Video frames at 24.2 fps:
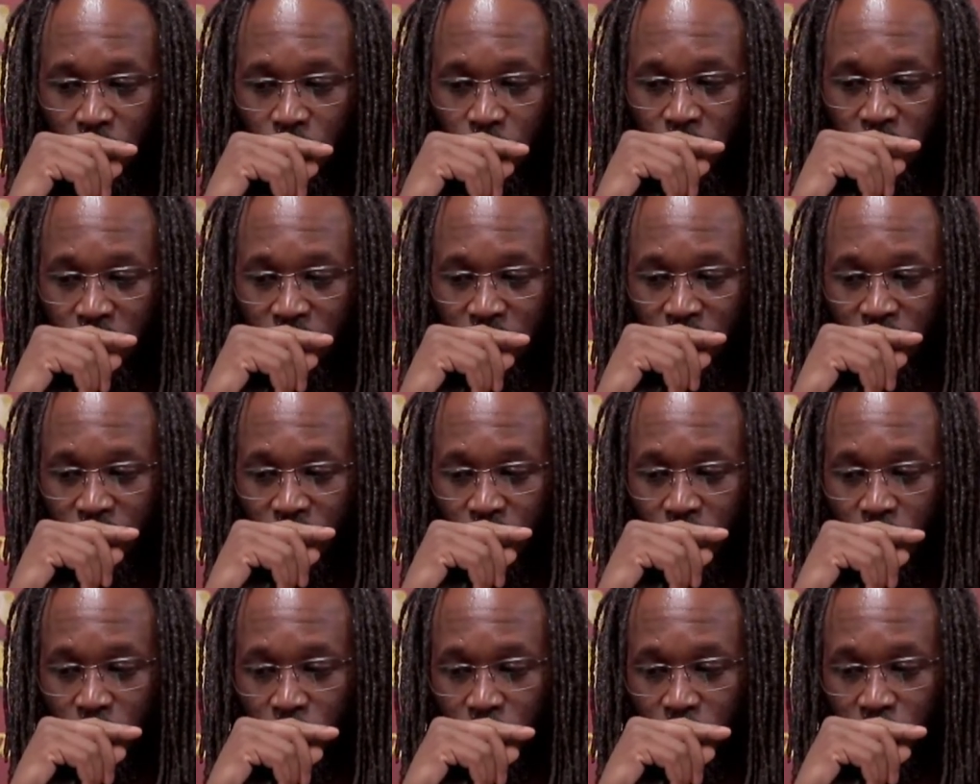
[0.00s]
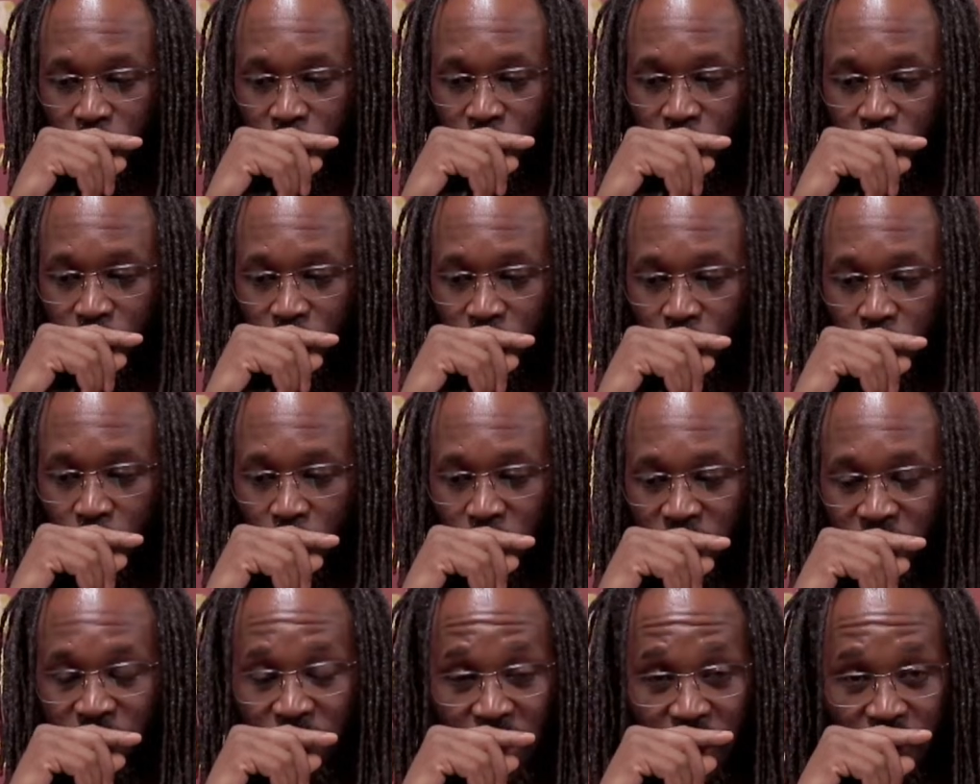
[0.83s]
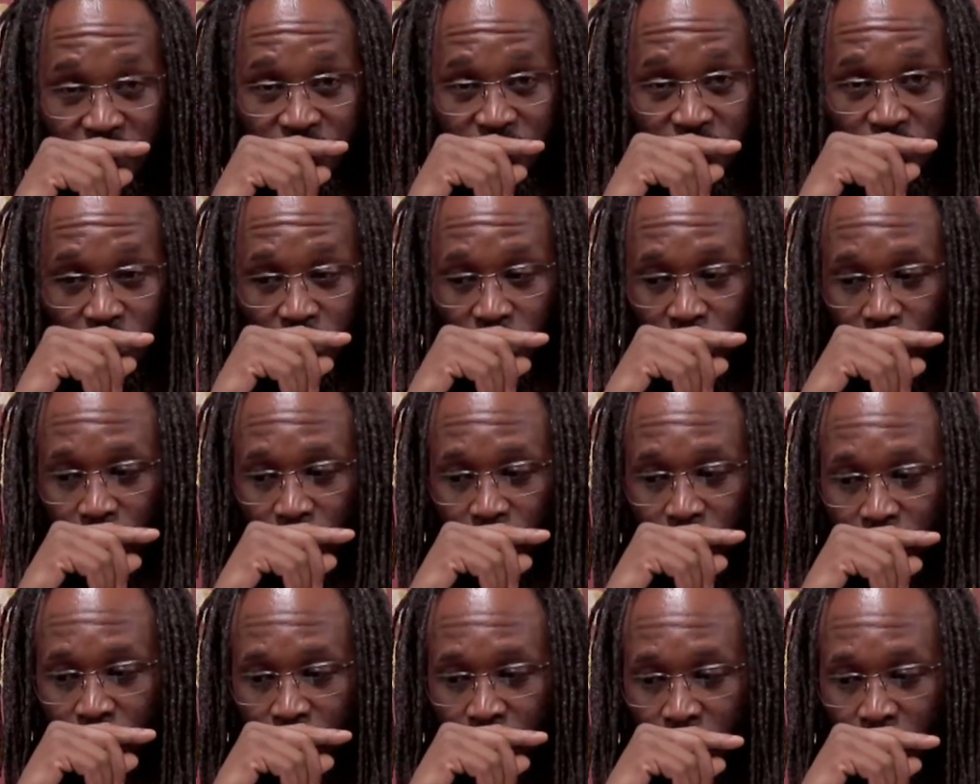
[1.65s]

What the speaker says: with those who are faithful